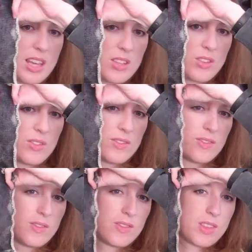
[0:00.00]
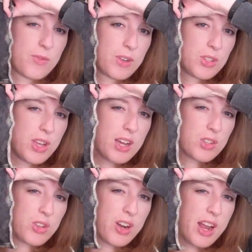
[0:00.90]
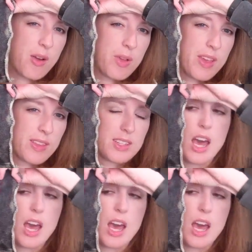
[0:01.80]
that the first sock started out with at